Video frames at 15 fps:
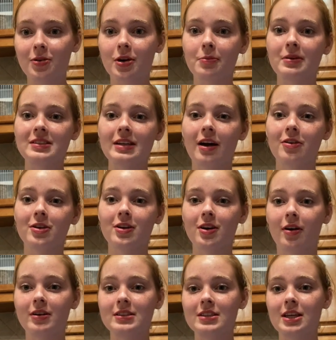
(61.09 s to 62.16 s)
Orbeez out, you can
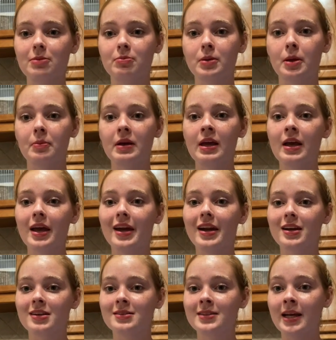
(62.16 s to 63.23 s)
always keep them in a
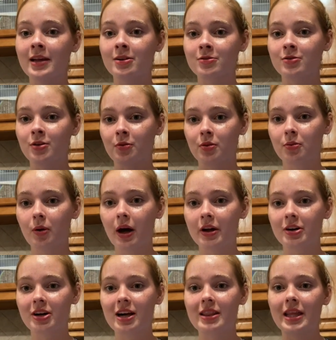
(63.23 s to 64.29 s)
container filled with water
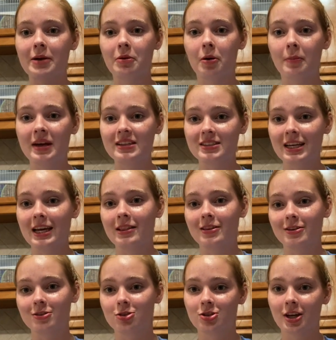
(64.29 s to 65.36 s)
and they will maintain
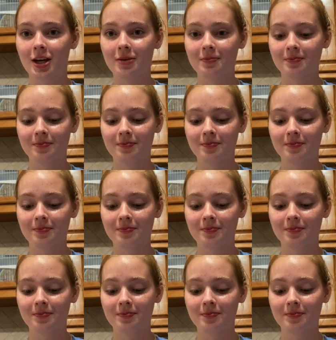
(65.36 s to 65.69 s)
their shape.